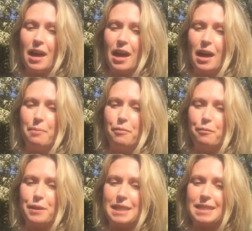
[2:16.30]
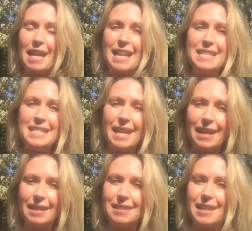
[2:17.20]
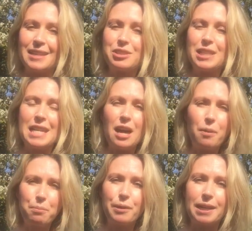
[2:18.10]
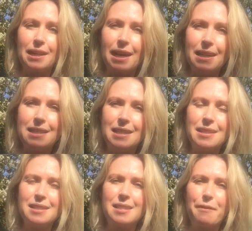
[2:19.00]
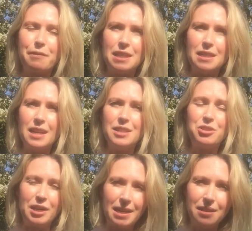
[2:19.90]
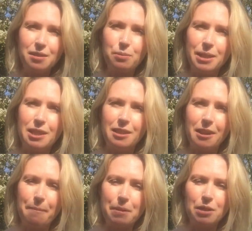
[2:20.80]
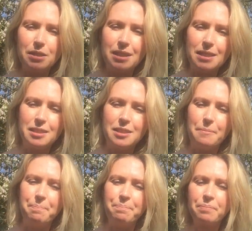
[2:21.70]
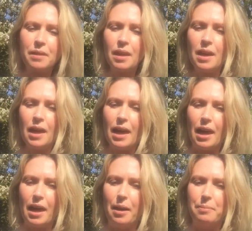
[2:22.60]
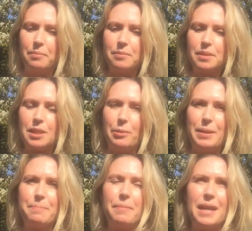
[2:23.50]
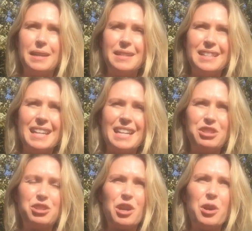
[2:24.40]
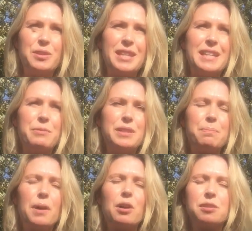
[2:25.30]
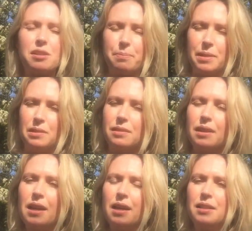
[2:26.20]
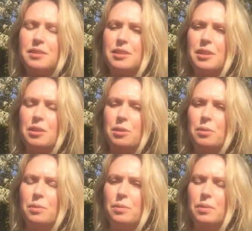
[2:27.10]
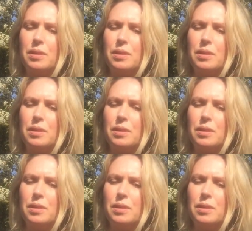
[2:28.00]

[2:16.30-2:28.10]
for 10 days actually upregulated 7 genes within the immune system. So it showed that it was possible to